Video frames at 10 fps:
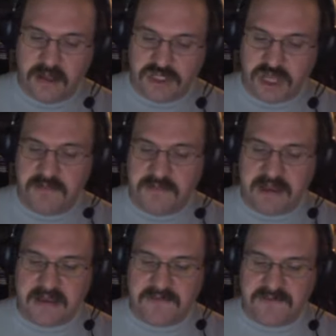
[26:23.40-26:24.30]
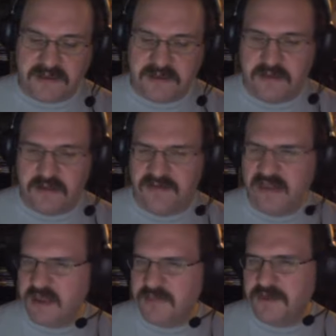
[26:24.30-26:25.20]
John McAfee. Does
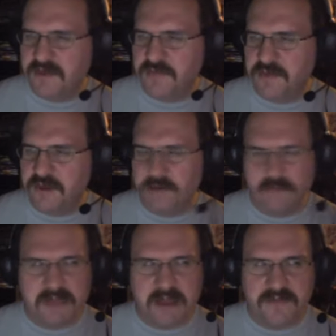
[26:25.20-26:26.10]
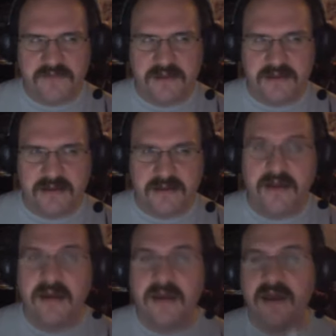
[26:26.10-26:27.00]
that name sound familiar? McAfee?
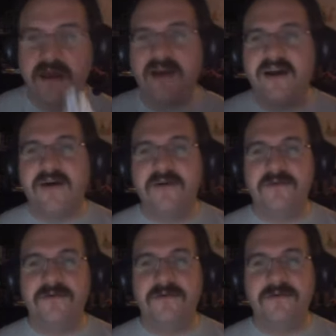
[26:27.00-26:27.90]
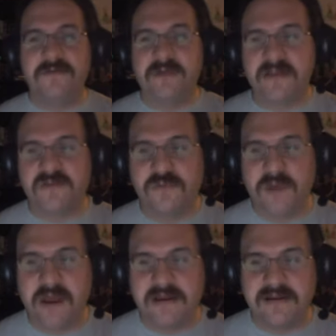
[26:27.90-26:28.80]
Oh, that's
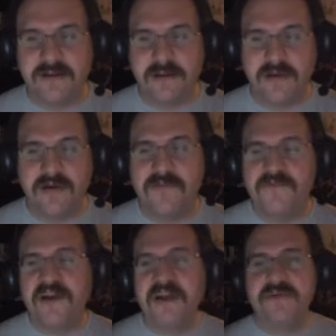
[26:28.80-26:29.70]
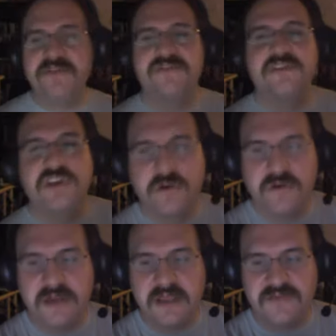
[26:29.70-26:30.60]
right. Virus
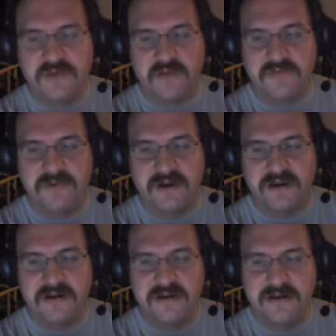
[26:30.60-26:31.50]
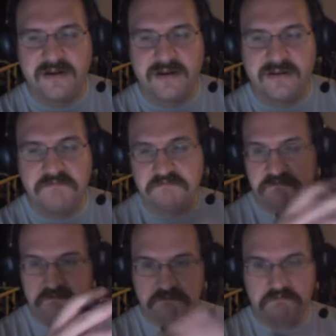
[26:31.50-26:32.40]
security software.
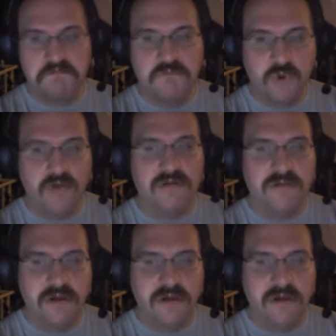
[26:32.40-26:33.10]
Cool.